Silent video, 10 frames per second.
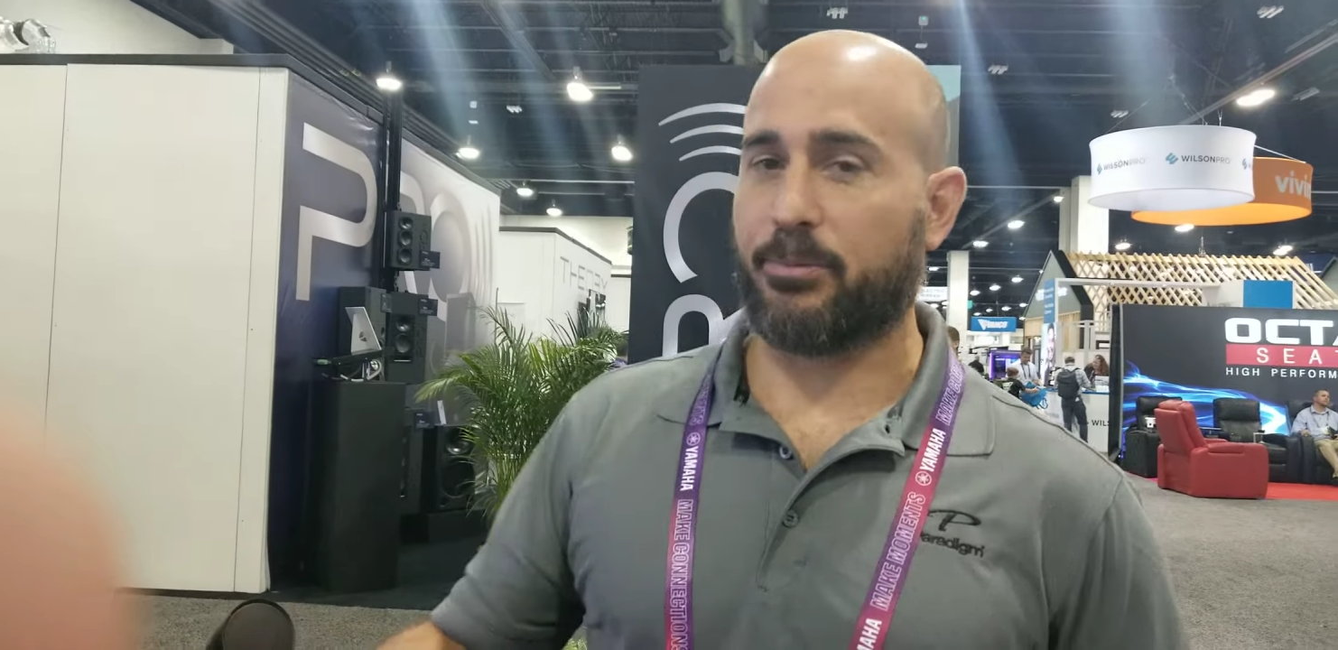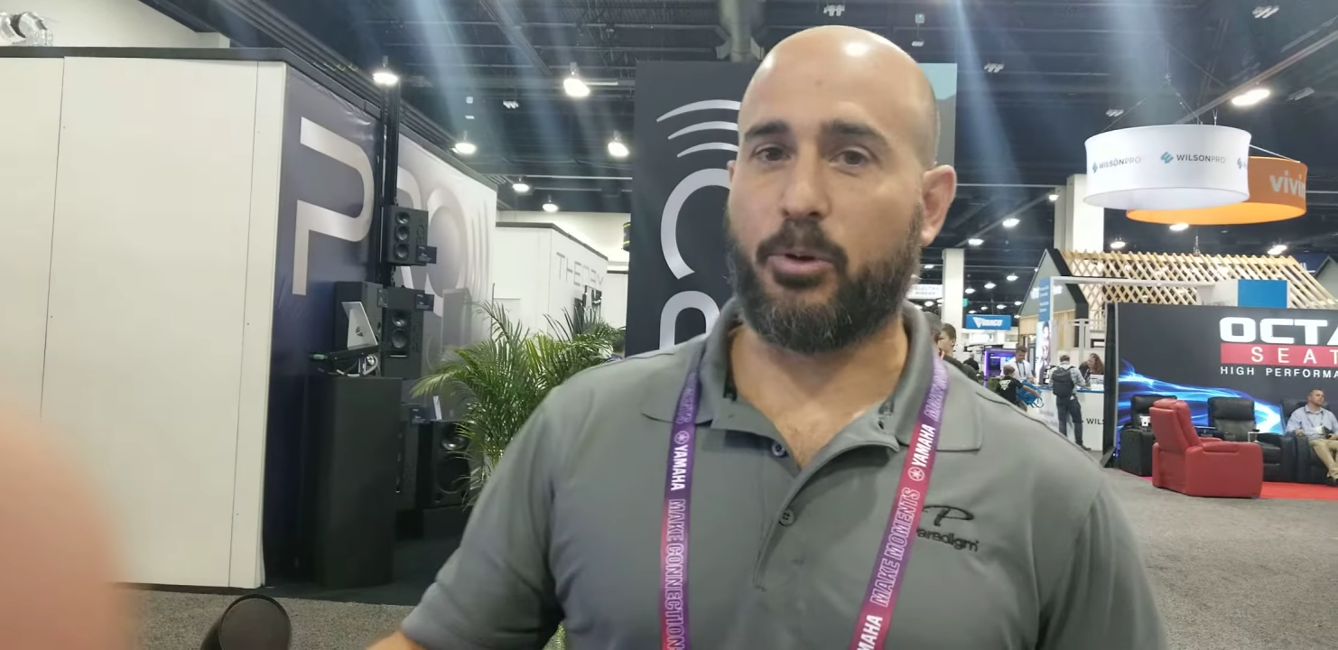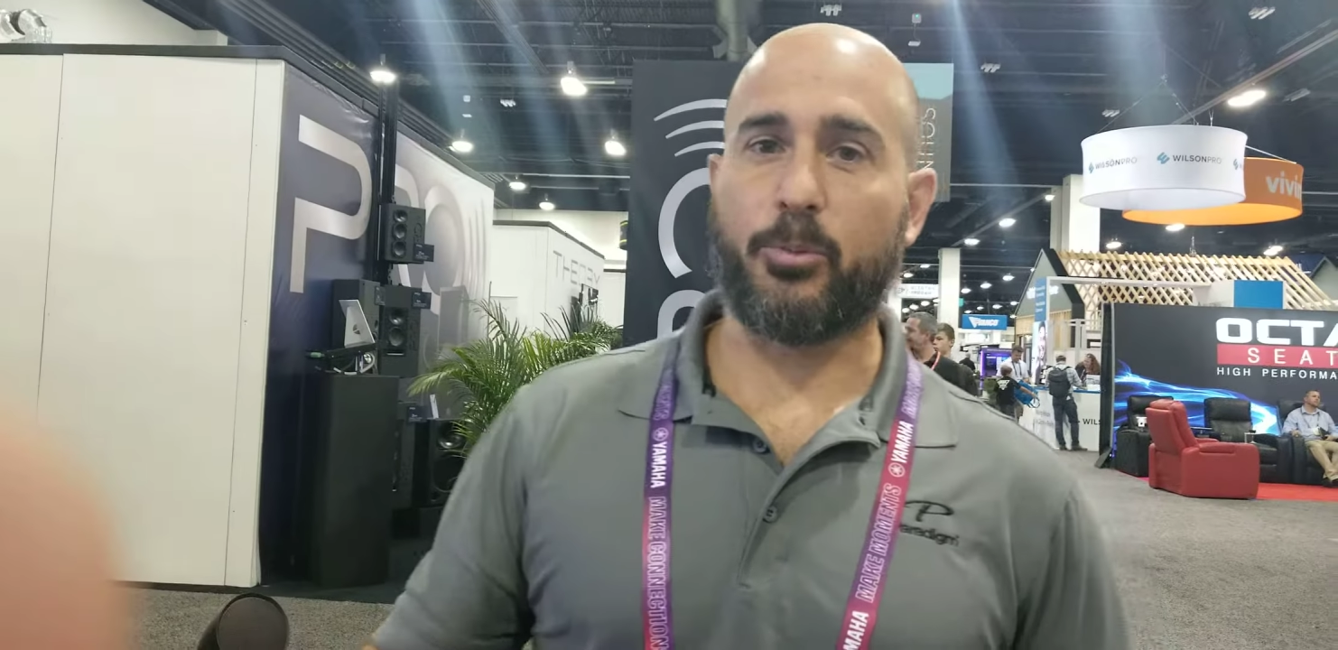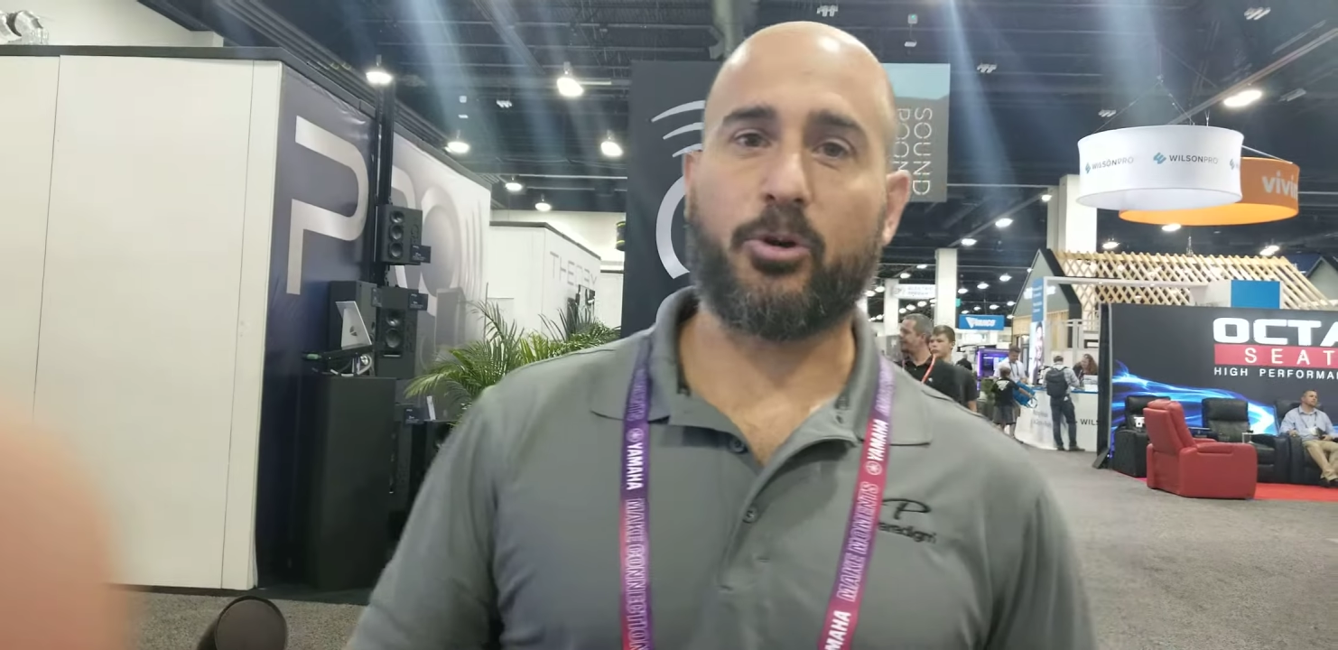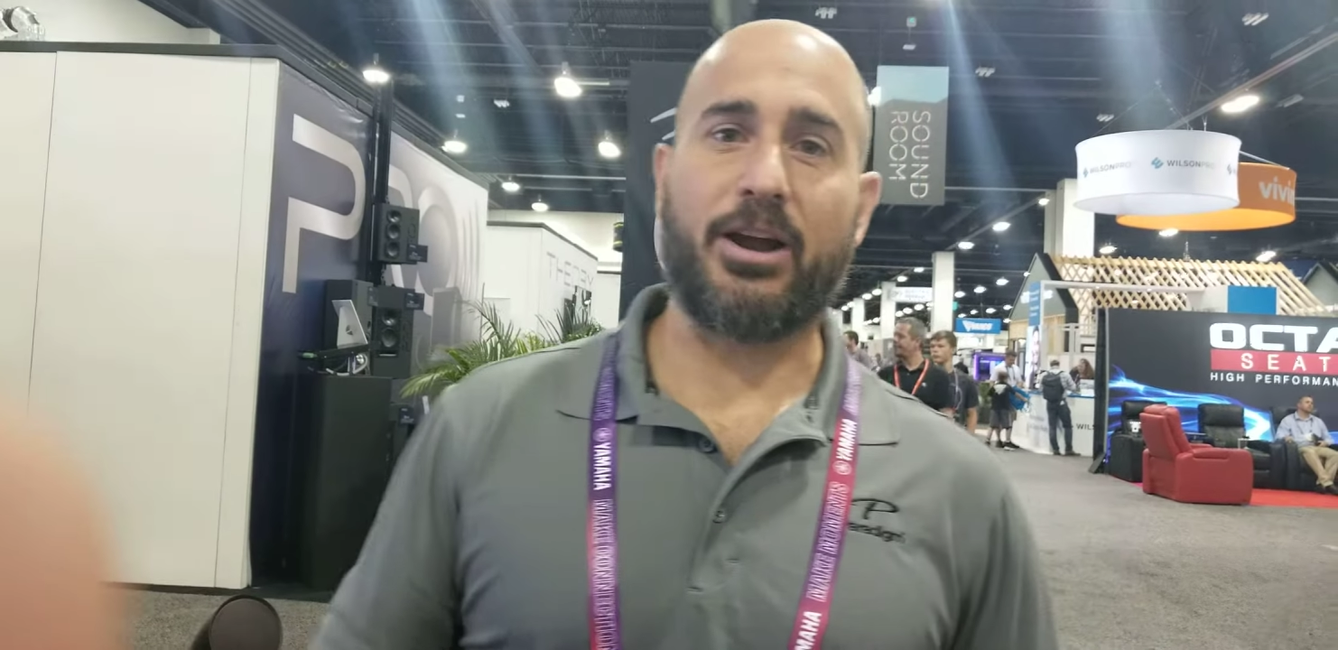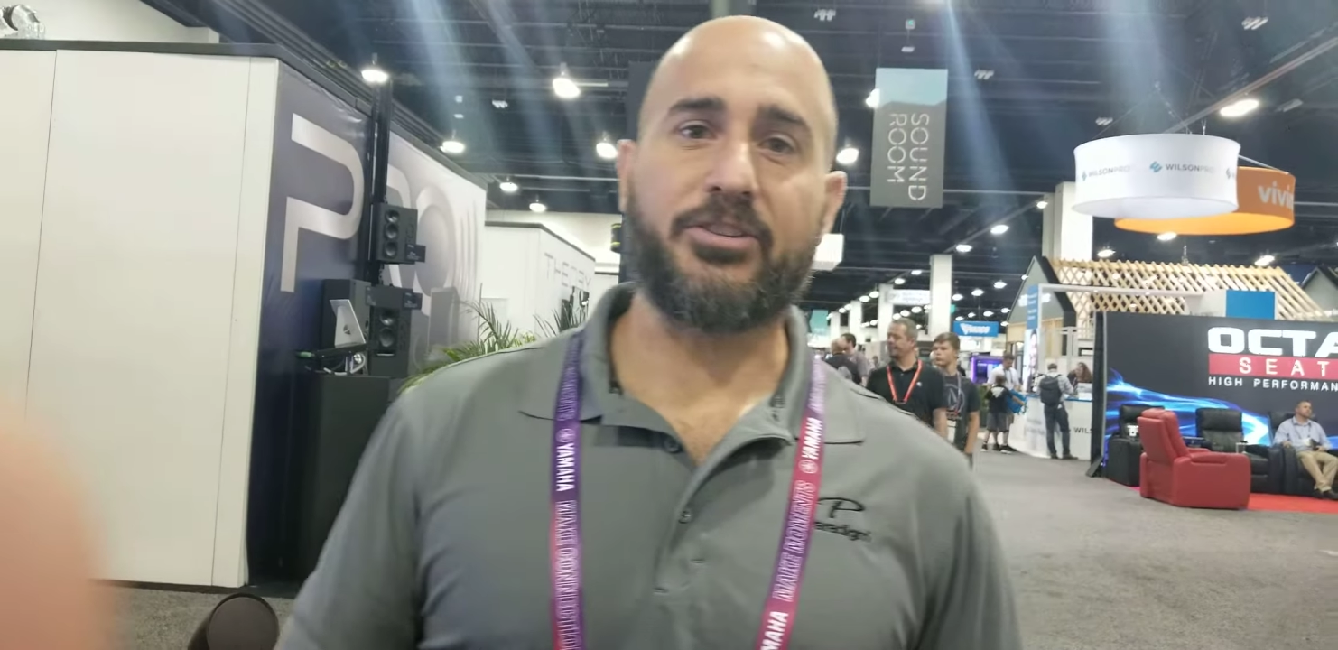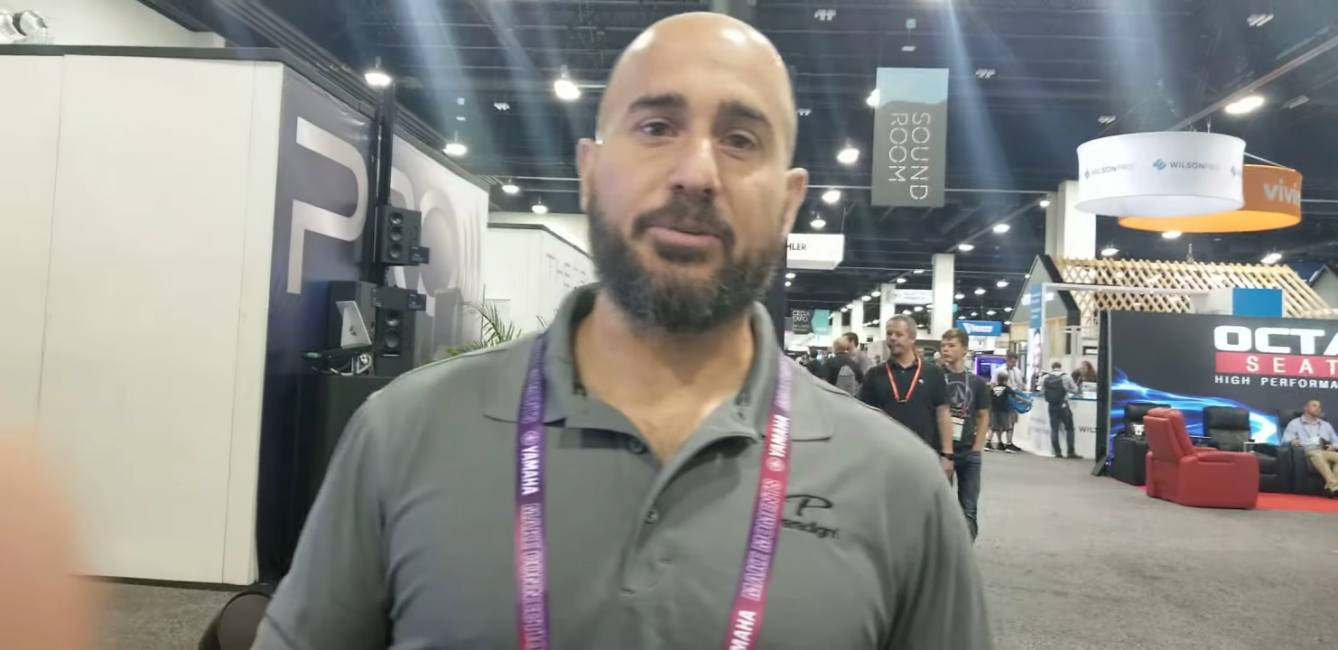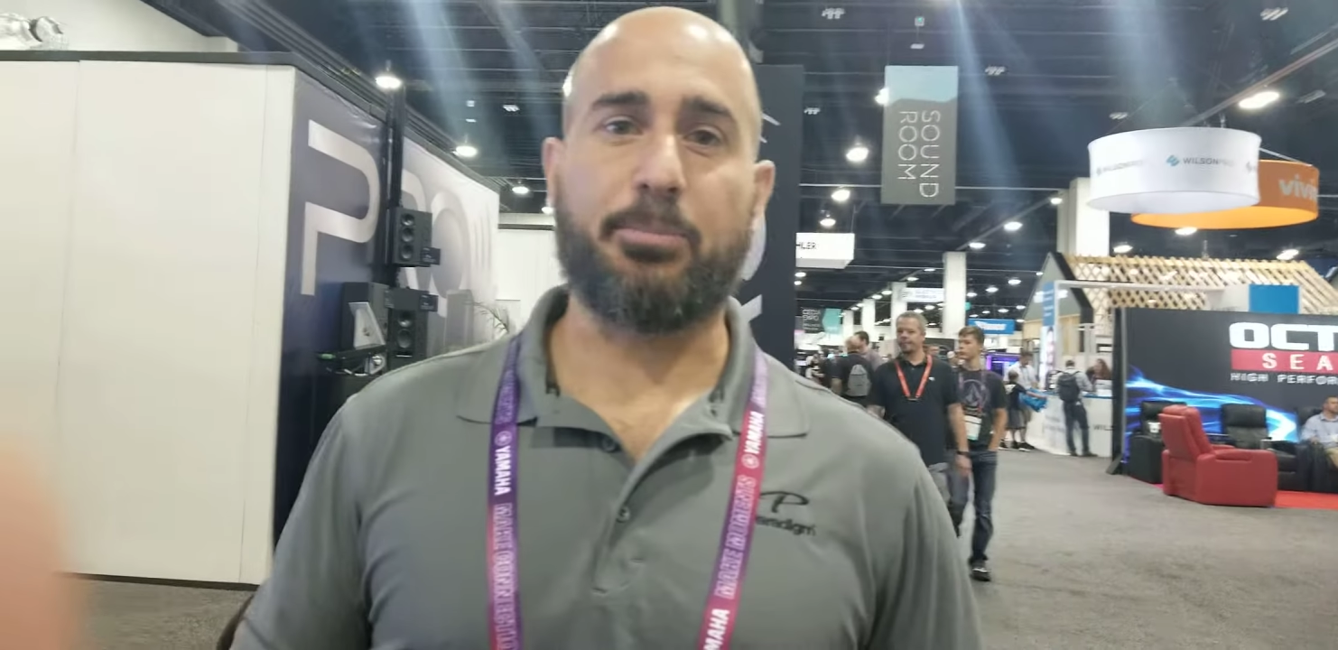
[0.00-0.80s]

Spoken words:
room correction